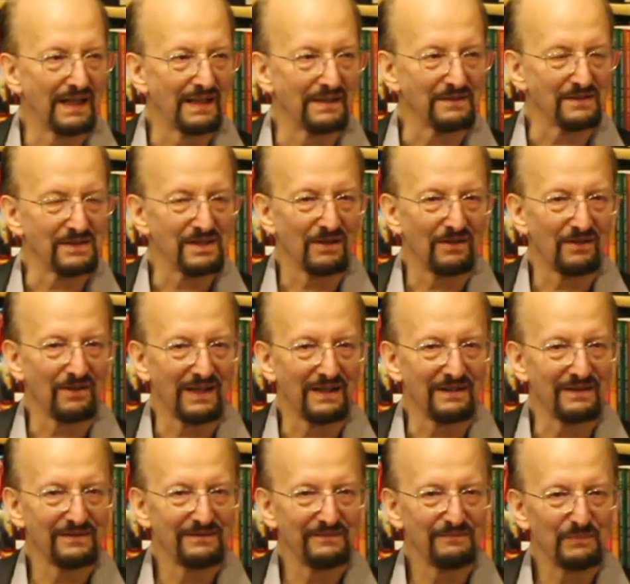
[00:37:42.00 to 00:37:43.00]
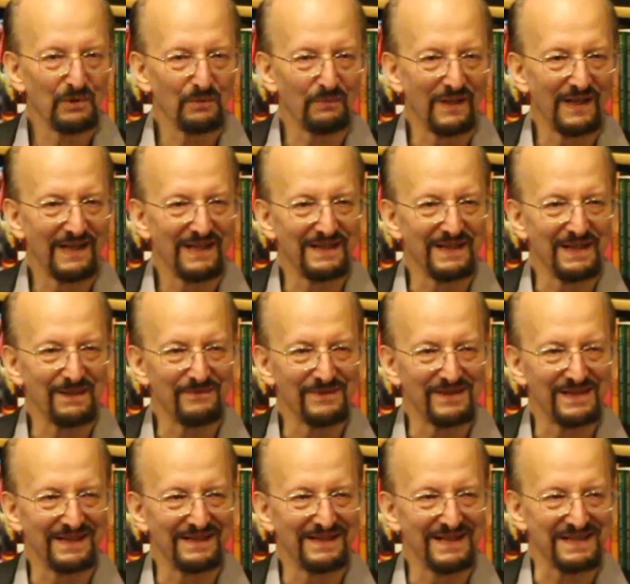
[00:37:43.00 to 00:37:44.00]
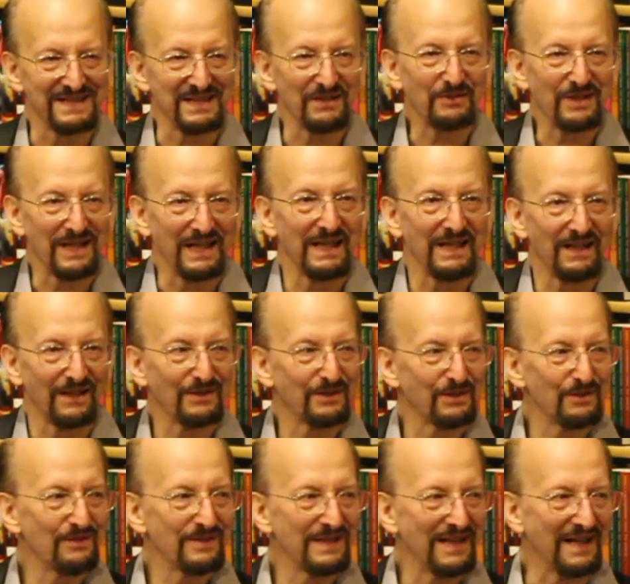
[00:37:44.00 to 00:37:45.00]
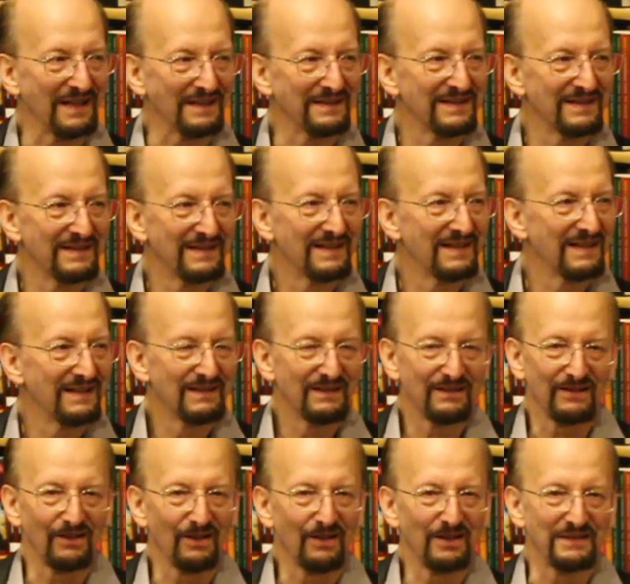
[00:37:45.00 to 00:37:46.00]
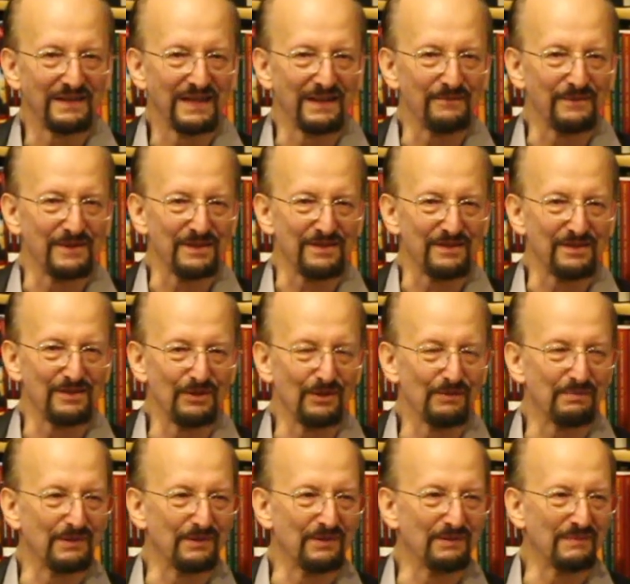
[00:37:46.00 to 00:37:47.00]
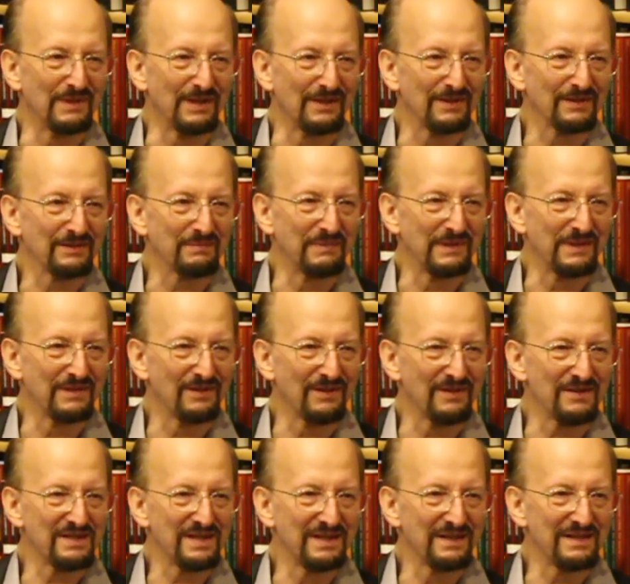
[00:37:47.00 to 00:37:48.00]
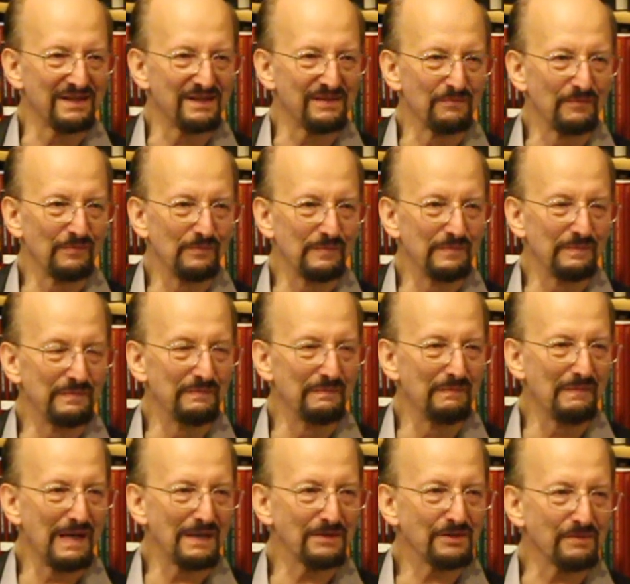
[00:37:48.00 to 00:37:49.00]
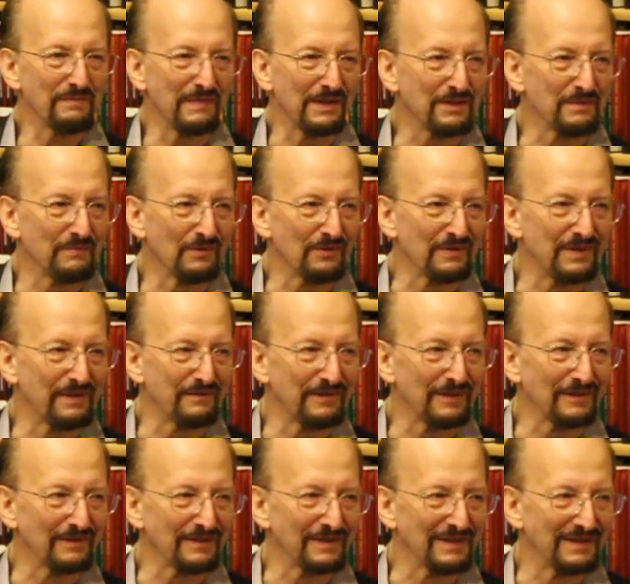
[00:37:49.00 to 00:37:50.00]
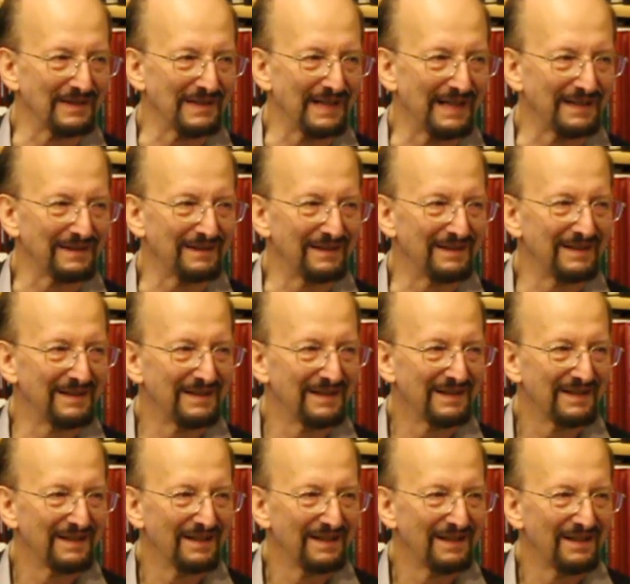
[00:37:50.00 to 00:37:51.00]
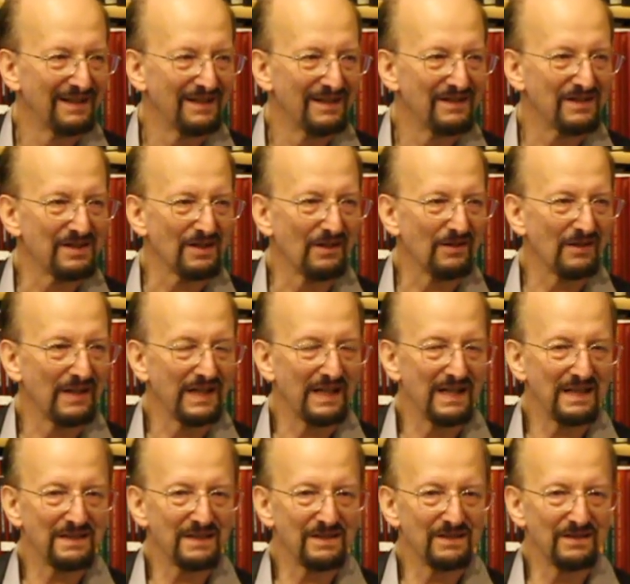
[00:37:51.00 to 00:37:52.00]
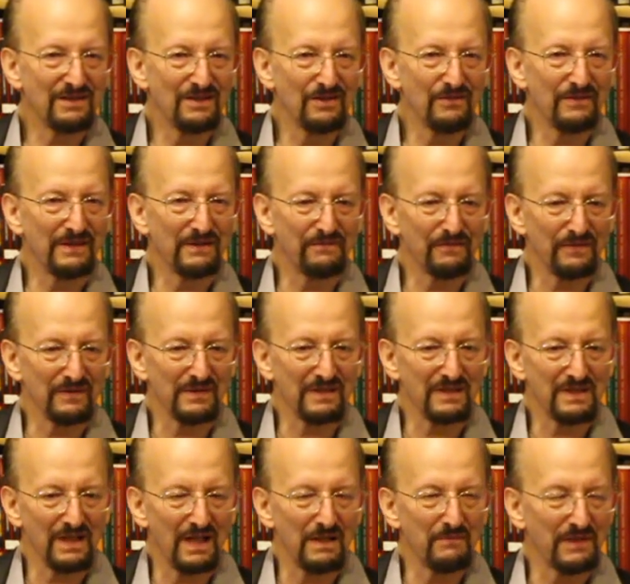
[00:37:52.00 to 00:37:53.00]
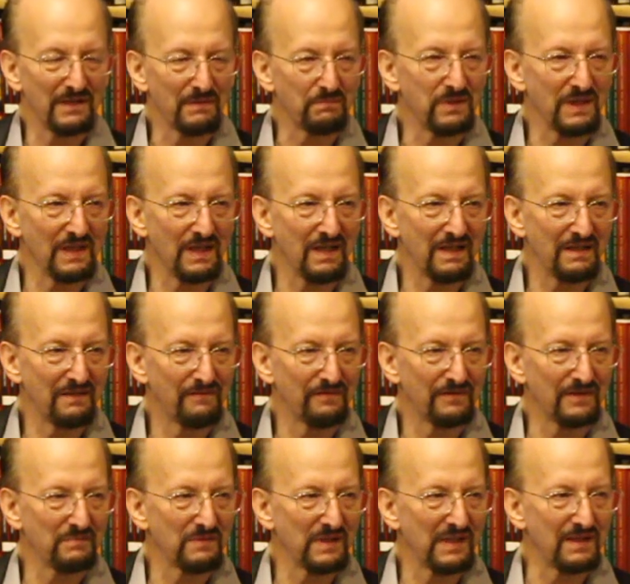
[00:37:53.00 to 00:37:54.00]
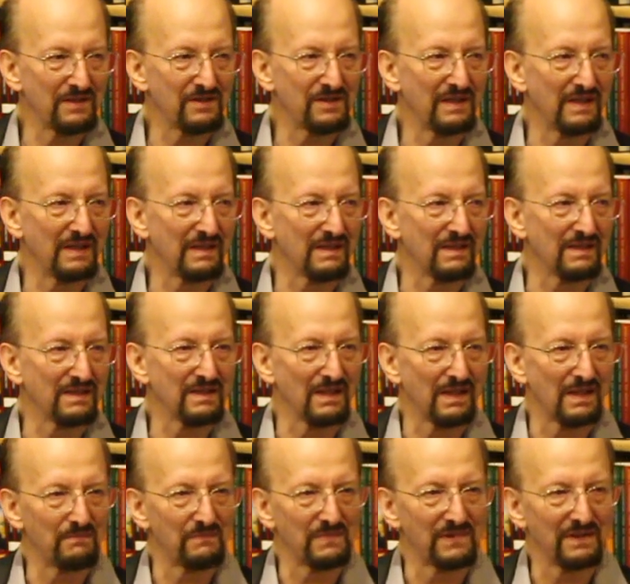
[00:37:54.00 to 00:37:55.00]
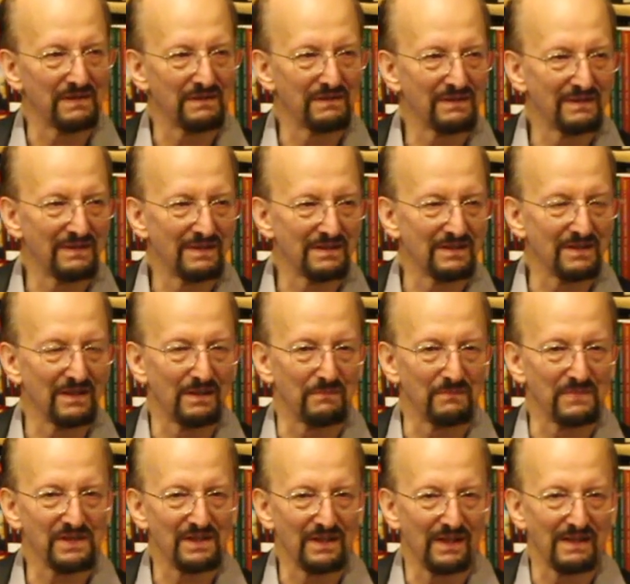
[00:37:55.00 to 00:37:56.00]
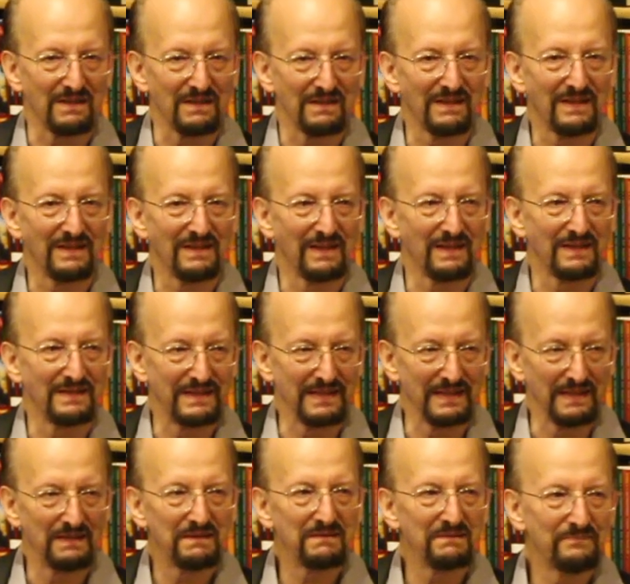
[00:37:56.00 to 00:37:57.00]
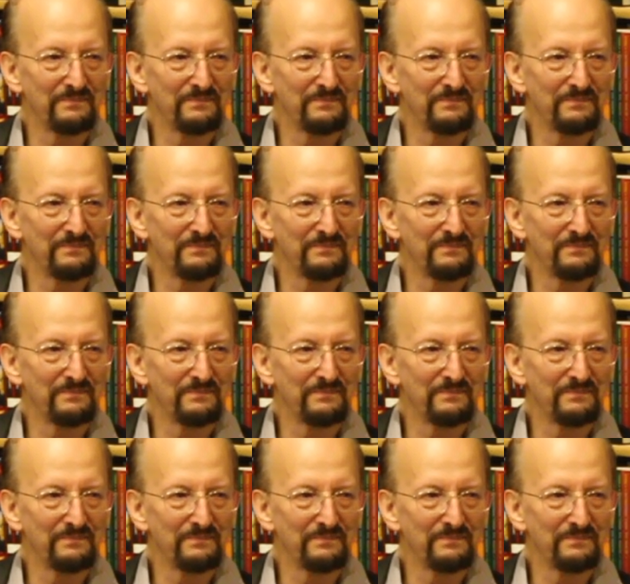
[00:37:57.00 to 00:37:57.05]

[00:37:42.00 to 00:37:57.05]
And so I put my hand on and said, yes, okay, I'll do that. God, that was a stupid remark, because it's much, much more difficult than Latin. So I had to do it from the time I'd applied for the PhD to the time that the term started, and I did.